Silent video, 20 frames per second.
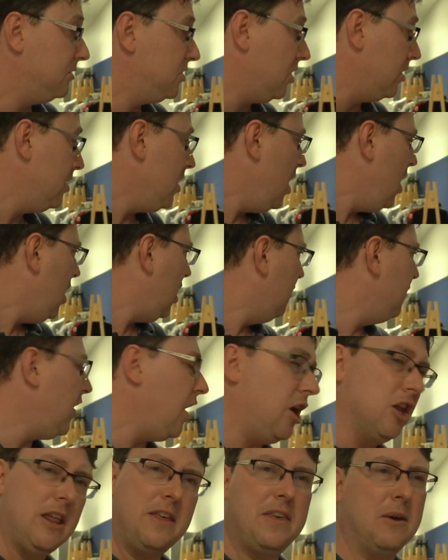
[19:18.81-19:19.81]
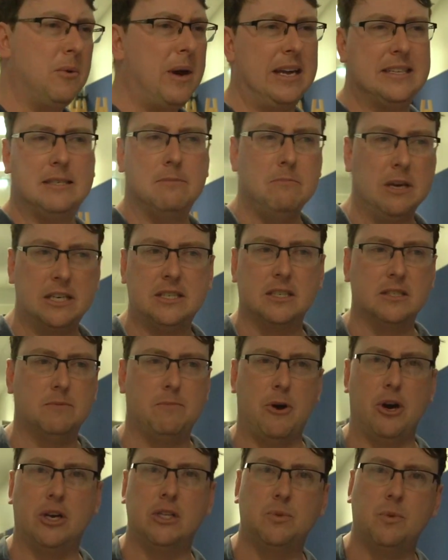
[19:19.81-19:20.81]
So on the whole, I think we had some mixed
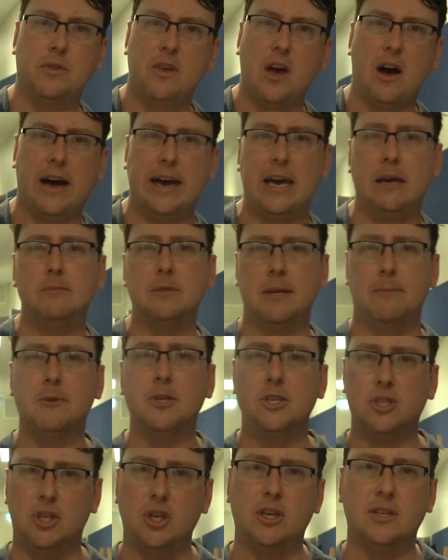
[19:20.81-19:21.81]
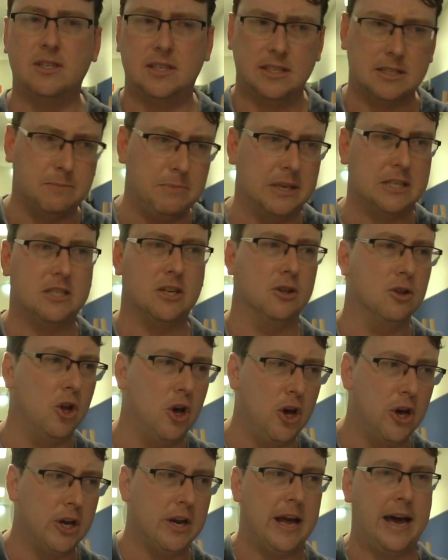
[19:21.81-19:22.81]
experience with the IEM. Some of the students, it's a bit to
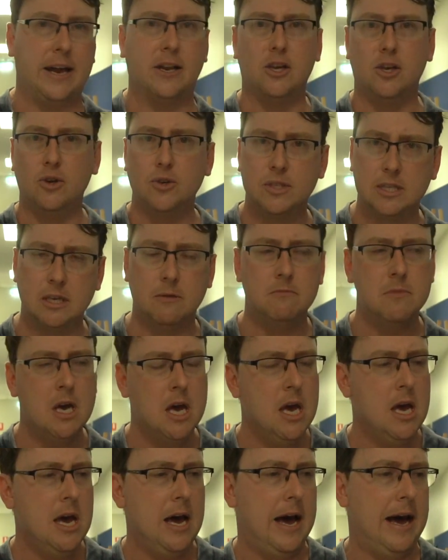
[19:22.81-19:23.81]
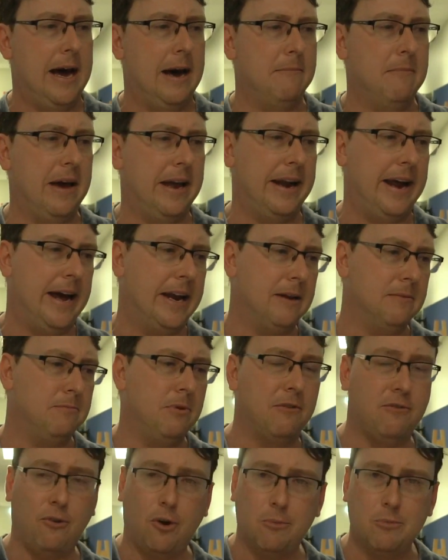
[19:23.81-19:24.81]
learn how to use them and how to
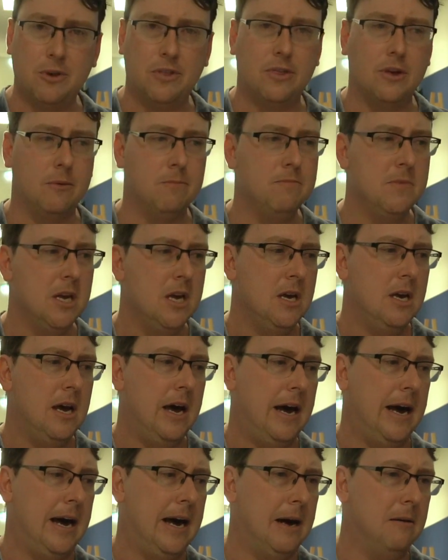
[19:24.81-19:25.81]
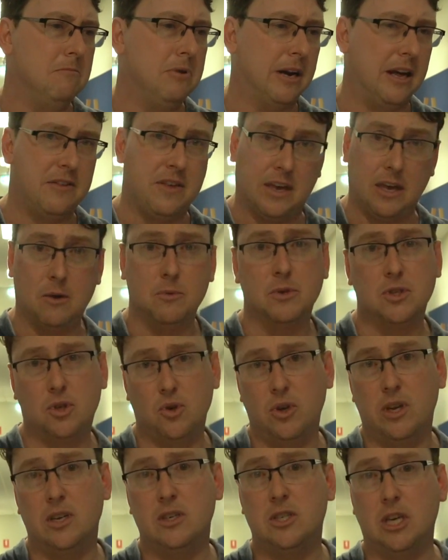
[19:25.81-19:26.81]
perform with them. But I think it was
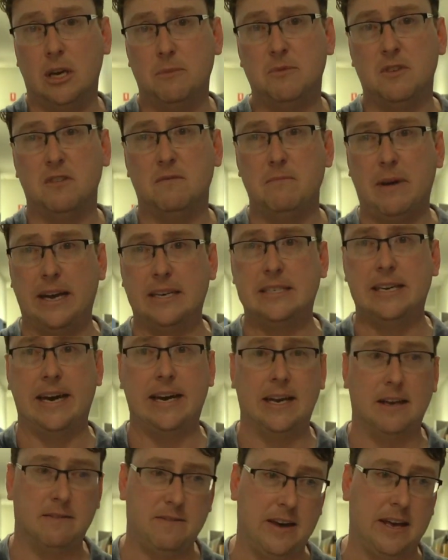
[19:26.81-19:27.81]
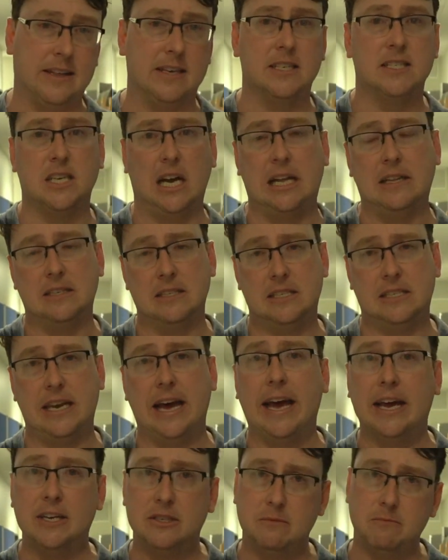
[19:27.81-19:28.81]
good in terms of maintaining fairly silent
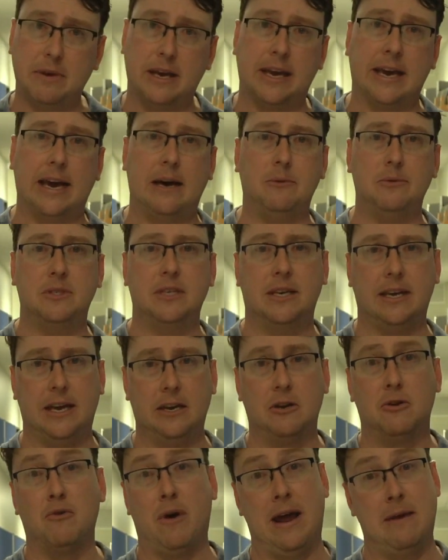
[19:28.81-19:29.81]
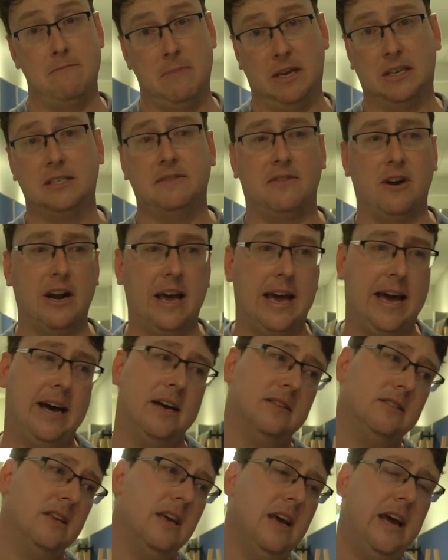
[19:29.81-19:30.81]
stage and being able to get a great mix front of
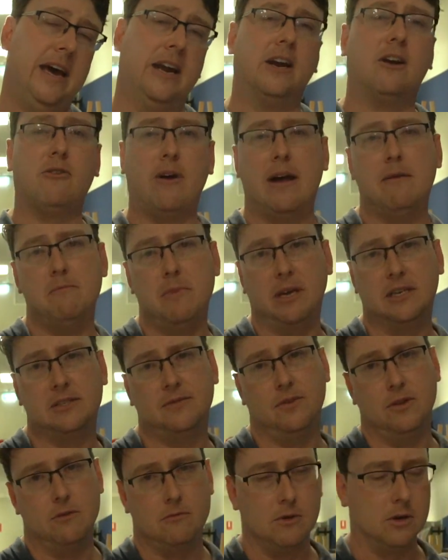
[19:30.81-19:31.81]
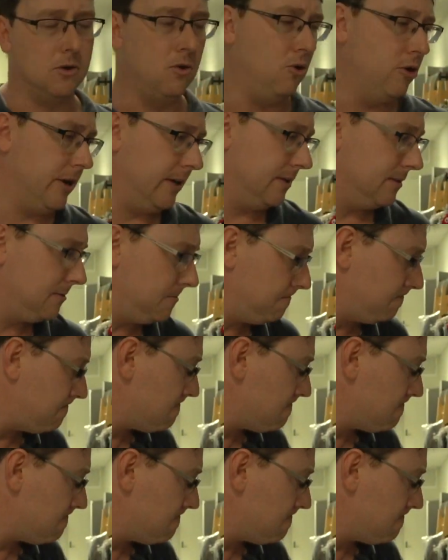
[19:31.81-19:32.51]
house and a great mix for the recordings.